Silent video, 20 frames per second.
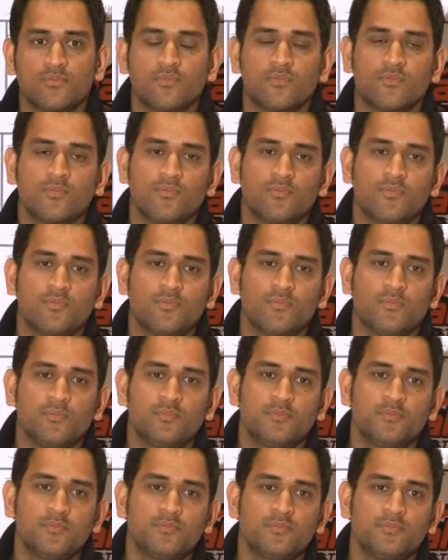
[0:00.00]

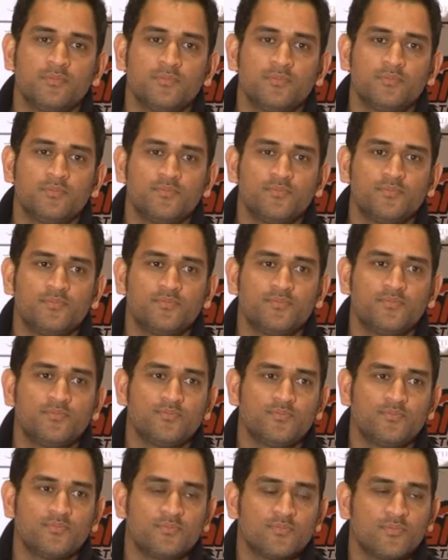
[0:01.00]

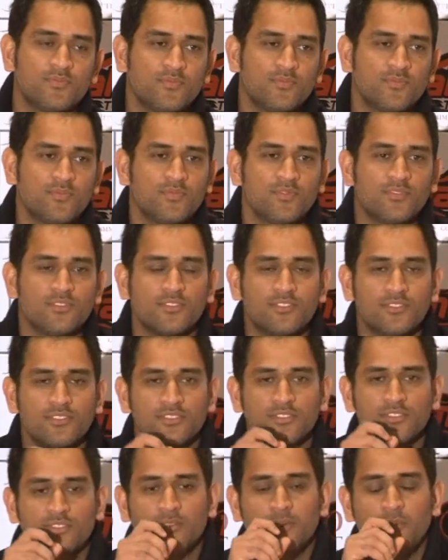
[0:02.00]

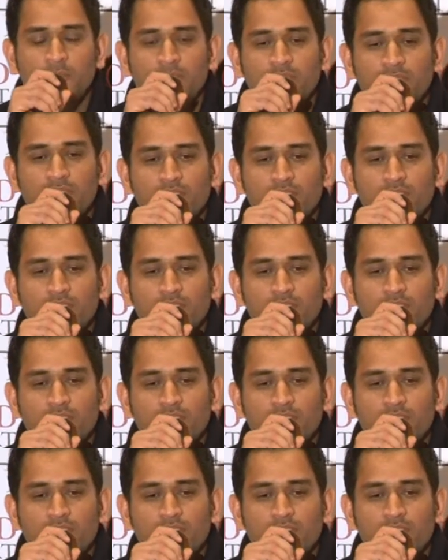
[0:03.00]
No one is speaking in this clip.